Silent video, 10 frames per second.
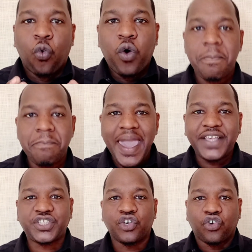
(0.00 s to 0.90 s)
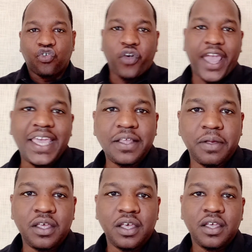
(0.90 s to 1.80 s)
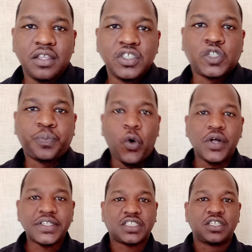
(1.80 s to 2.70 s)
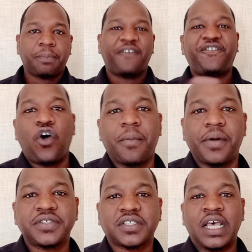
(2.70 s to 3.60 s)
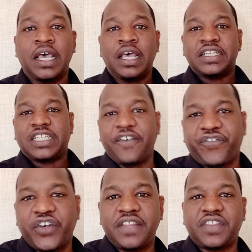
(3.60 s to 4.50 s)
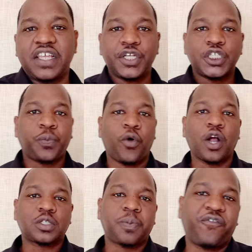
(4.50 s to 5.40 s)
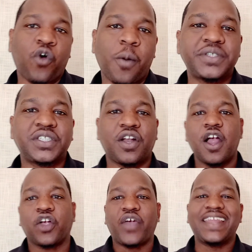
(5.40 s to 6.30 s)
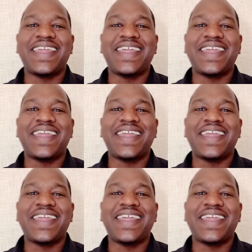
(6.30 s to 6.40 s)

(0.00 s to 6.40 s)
What makes great sports performers different than the sports performers that aren't great?